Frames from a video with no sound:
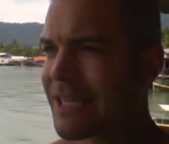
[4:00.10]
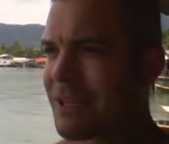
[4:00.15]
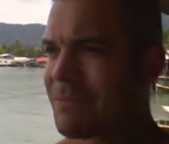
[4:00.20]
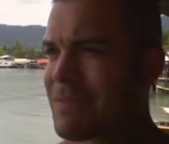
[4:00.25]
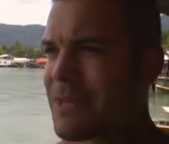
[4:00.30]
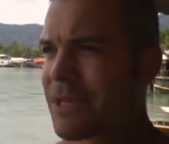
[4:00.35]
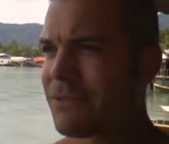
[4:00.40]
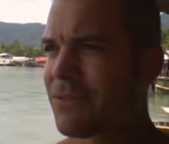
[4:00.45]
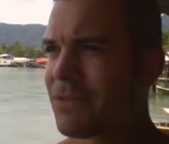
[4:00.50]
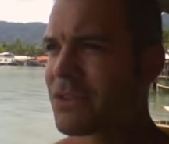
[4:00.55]
going to
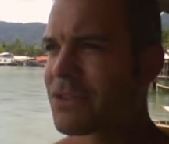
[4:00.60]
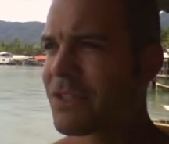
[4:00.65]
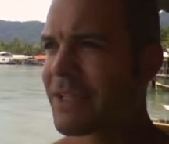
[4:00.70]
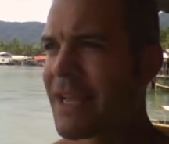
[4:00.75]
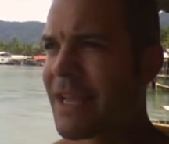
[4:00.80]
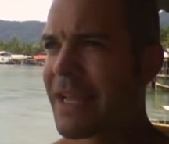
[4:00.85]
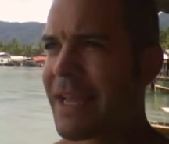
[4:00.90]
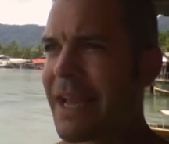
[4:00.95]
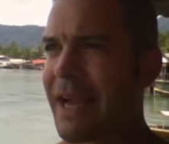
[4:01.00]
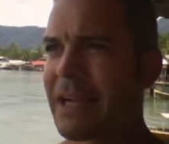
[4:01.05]
be it for
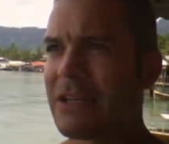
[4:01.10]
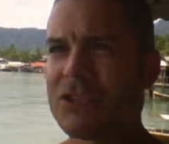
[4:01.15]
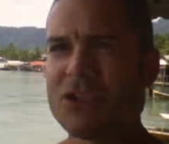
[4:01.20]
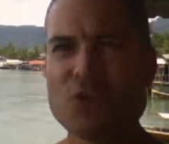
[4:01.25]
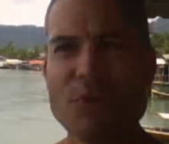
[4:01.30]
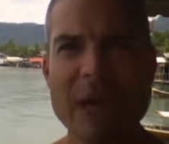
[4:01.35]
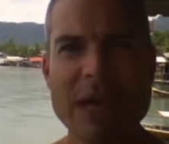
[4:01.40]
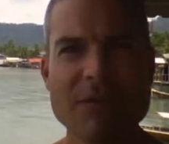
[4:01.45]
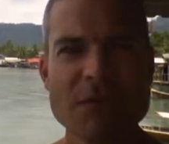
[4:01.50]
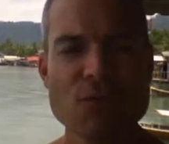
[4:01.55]
today, guys.
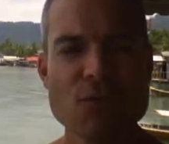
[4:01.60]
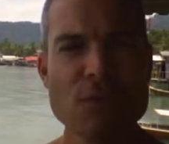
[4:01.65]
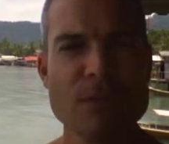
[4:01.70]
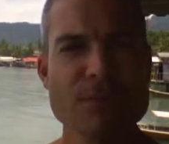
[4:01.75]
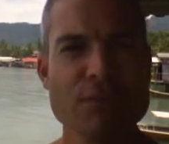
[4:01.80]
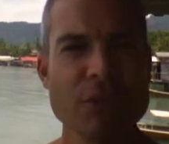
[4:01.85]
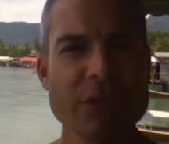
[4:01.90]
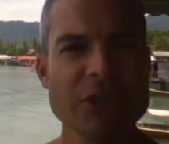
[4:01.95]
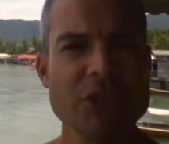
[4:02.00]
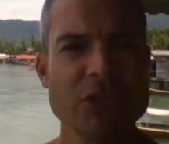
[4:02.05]
You have to
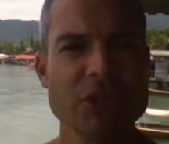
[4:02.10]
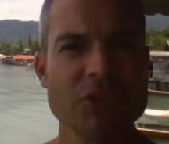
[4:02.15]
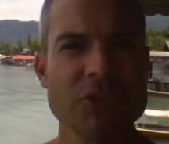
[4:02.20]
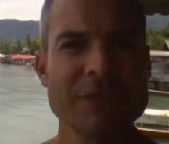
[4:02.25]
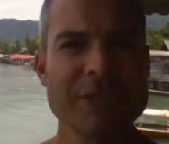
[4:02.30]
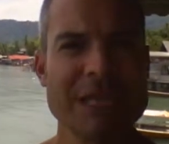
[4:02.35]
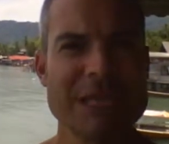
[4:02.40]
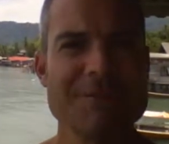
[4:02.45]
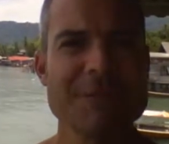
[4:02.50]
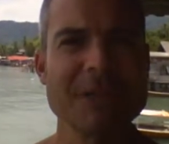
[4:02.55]
embrace your
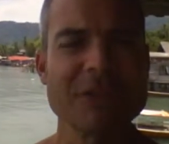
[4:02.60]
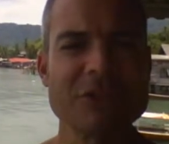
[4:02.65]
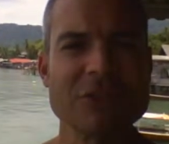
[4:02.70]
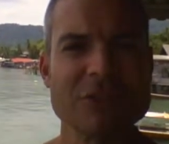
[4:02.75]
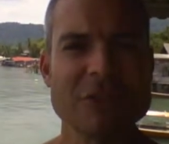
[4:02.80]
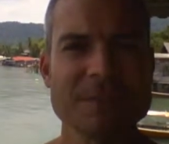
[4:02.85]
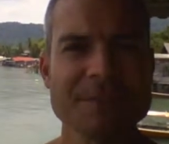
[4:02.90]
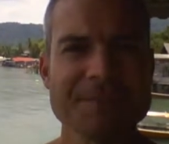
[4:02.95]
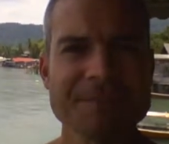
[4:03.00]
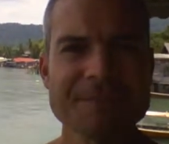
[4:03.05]

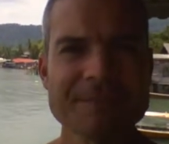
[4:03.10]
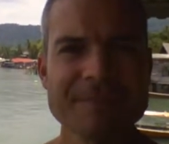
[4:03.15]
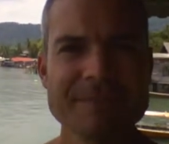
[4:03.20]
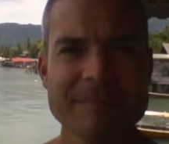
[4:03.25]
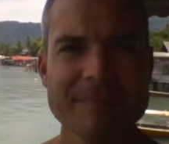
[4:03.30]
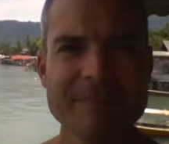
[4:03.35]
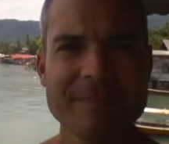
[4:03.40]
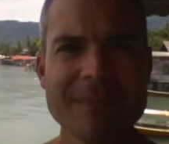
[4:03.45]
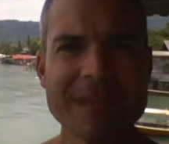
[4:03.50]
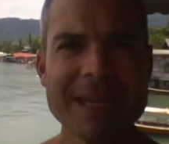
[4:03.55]
demons
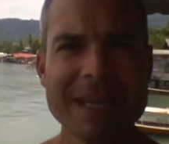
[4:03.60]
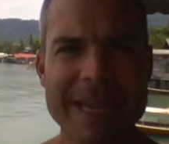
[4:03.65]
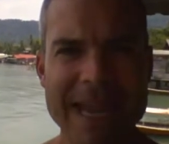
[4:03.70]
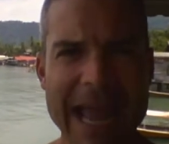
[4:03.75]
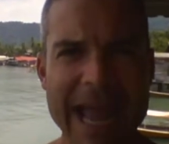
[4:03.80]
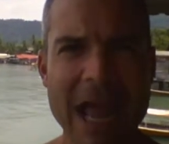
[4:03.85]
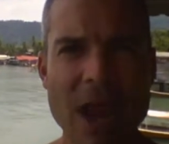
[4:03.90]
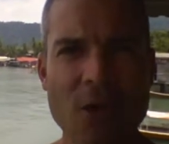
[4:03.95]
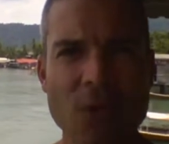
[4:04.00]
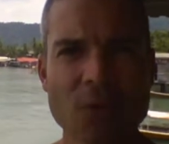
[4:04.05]

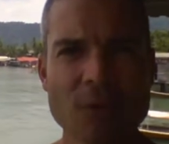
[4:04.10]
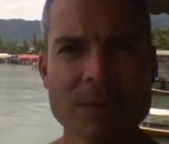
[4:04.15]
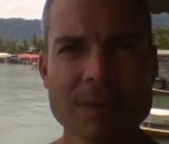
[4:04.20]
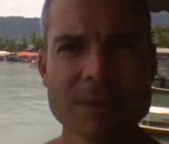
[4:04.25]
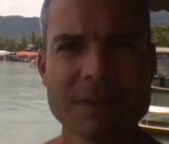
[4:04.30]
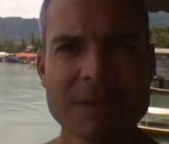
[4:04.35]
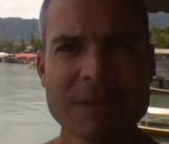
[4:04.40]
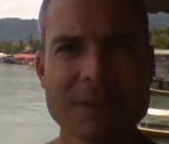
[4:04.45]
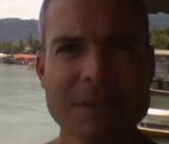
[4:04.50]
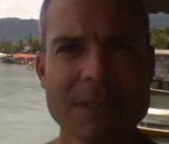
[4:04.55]
now
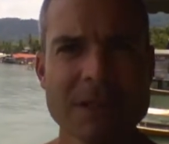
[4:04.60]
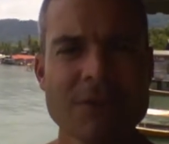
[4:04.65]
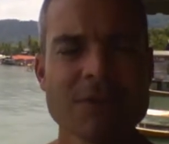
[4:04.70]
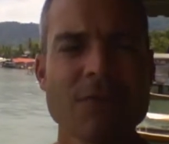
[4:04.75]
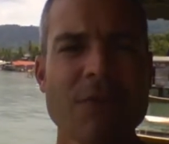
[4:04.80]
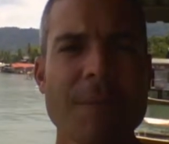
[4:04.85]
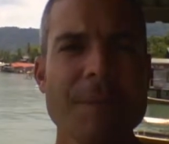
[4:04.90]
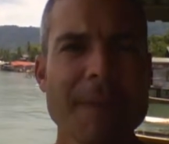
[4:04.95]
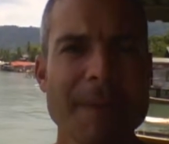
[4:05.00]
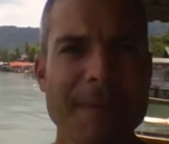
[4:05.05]

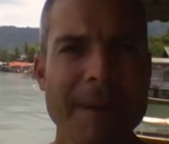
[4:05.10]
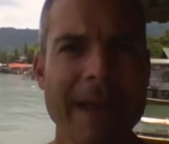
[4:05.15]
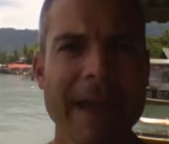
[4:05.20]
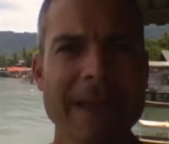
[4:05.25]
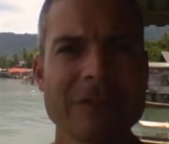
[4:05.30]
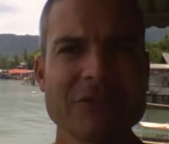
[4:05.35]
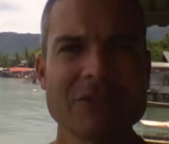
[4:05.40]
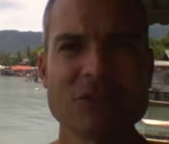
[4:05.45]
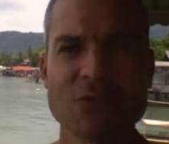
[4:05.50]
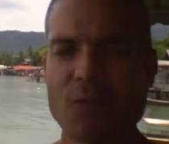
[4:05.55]
from the
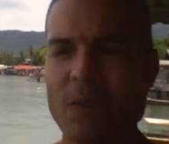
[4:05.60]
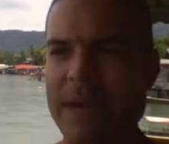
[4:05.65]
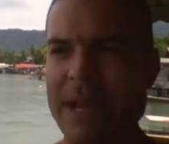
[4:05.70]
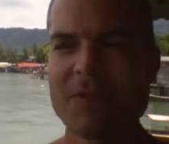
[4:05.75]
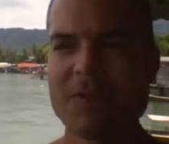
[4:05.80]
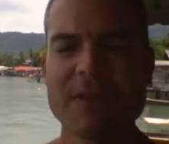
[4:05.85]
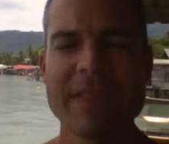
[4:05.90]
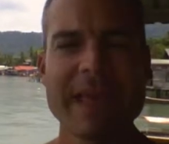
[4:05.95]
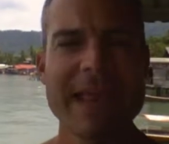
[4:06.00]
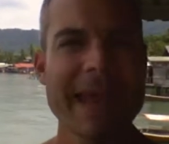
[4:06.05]
past,
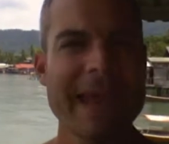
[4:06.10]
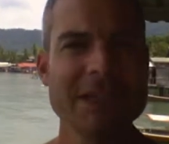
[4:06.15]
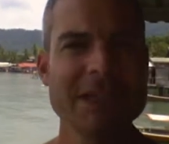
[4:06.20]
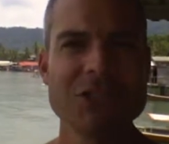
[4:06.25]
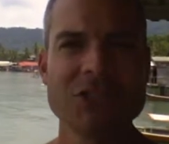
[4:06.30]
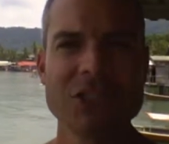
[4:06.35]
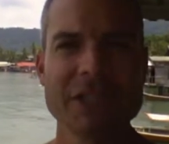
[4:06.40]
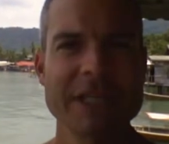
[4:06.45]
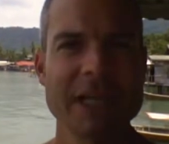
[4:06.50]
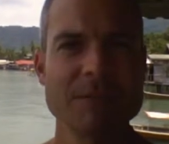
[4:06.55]
whenever that
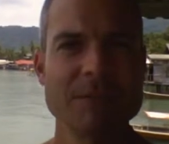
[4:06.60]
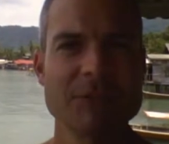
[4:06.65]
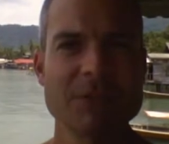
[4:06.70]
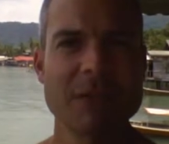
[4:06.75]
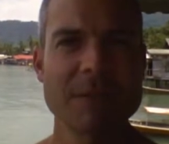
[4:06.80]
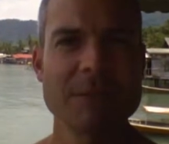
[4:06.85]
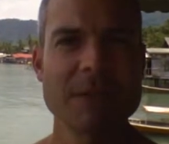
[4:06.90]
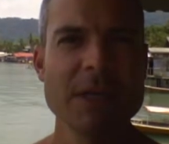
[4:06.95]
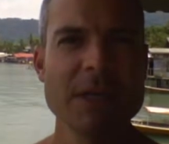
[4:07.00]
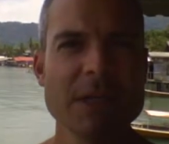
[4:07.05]
energy comes
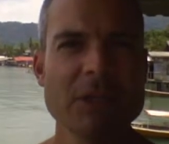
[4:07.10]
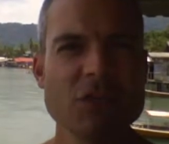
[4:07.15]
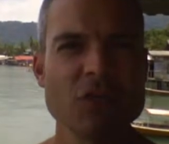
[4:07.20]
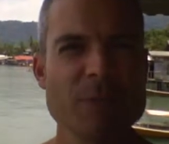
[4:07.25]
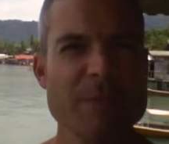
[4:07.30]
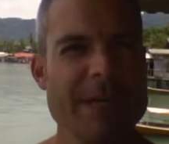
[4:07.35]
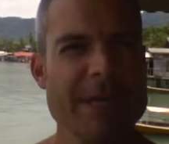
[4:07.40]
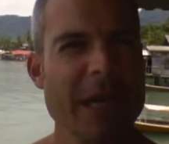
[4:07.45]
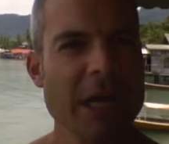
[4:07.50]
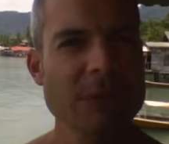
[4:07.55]
up, to
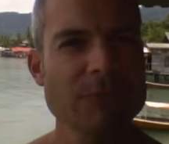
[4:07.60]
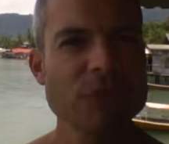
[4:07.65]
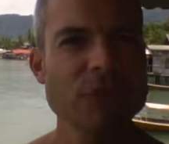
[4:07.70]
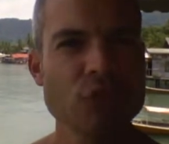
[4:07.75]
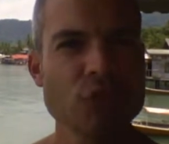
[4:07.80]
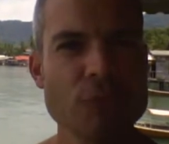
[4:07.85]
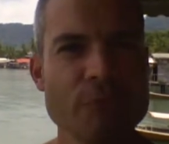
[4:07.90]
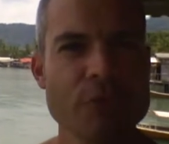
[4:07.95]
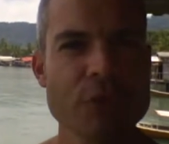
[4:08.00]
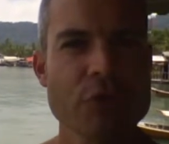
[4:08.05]
become
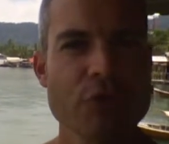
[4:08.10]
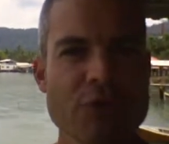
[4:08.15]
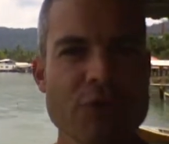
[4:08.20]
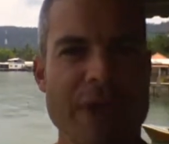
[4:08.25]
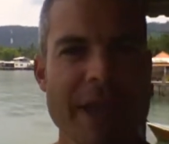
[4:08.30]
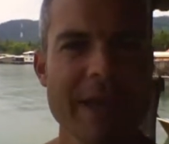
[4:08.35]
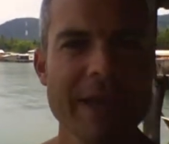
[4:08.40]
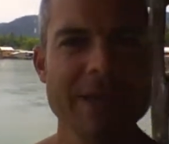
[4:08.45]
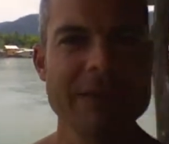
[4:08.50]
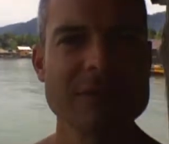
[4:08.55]
super
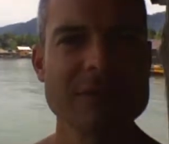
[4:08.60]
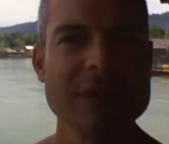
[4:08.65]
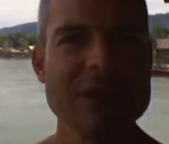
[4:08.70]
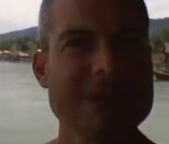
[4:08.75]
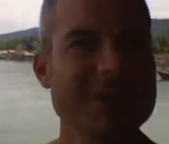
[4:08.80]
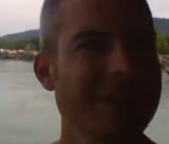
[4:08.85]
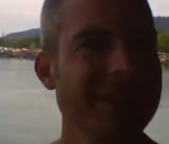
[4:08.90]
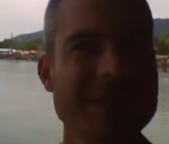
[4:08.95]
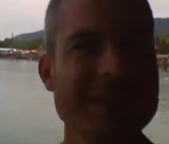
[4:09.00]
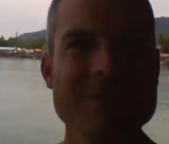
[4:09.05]
creative,
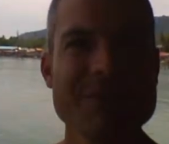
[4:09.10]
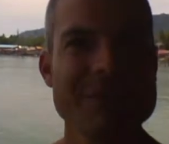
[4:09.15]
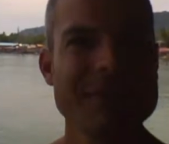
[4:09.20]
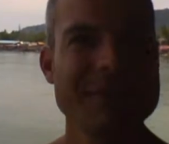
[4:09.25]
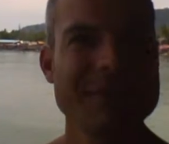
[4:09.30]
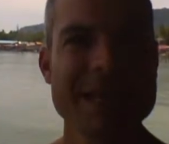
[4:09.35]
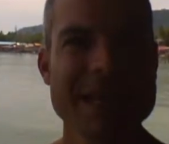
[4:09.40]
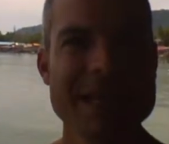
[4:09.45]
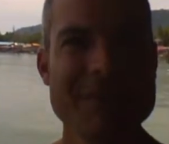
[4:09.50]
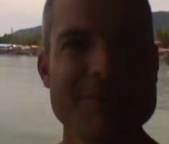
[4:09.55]
to live
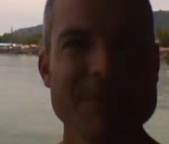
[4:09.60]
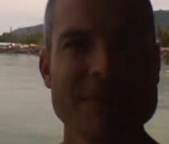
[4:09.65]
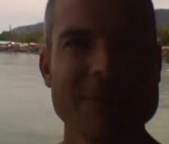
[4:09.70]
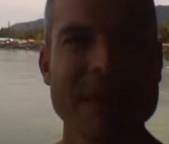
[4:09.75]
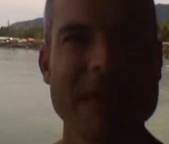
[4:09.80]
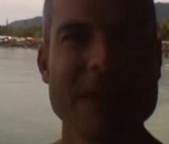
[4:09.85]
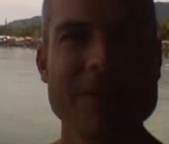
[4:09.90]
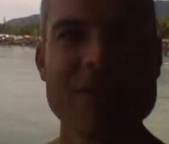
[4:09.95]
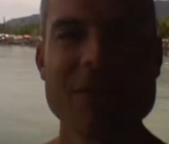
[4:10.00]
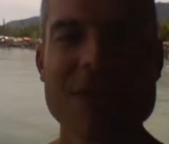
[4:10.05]
this type of
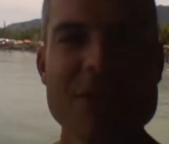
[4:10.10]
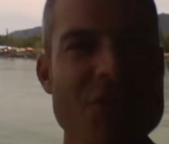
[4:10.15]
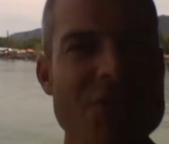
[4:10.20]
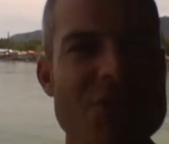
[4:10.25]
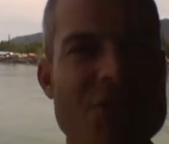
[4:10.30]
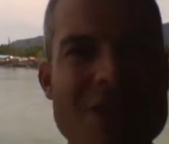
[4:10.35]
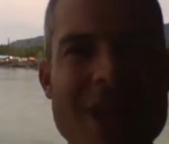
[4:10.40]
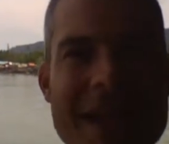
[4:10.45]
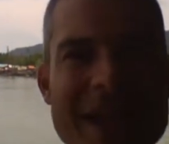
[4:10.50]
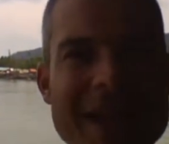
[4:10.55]
life.
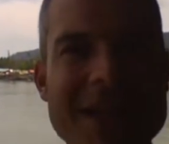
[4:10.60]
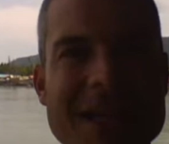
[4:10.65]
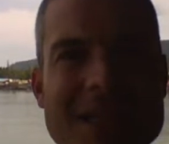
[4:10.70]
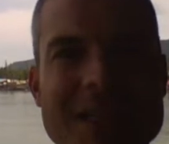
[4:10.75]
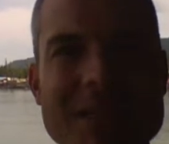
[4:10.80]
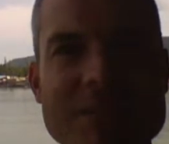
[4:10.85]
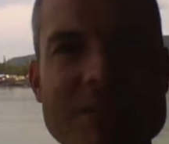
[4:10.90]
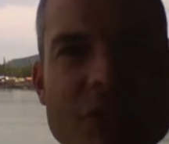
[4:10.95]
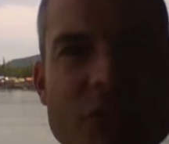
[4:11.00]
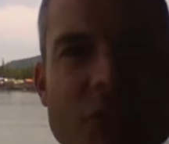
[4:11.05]
You're not going to
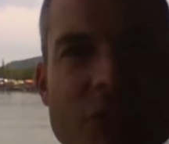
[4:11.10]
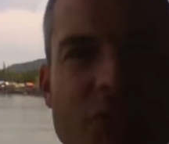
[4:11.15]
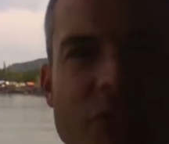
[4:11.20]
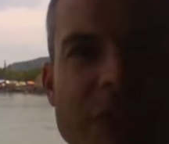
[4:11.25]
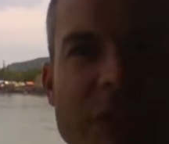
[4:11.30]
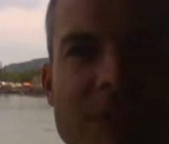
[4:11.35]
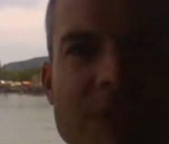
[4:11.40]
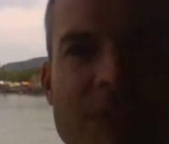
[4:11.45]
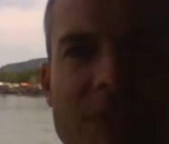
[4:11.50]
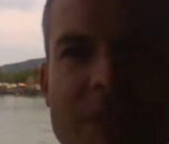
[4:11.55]
live your
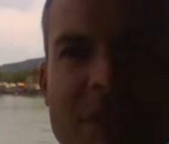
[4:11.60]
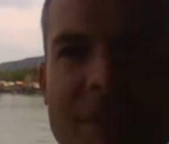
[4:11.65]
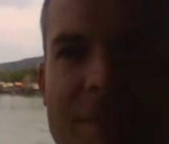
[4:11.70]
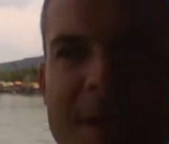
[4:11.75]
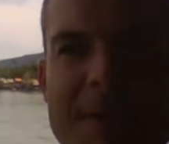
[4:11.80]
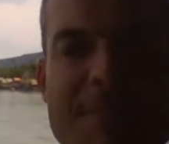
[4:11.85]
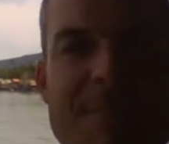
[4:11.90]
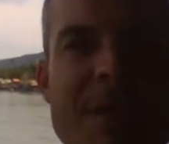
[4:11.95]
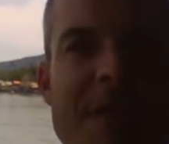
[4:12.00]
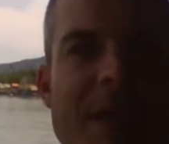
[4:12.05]
dreams
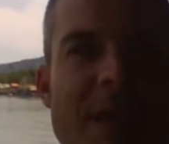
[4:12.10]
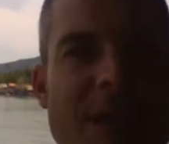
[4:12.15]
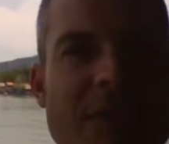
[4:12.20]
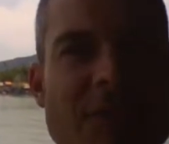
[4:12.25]
by being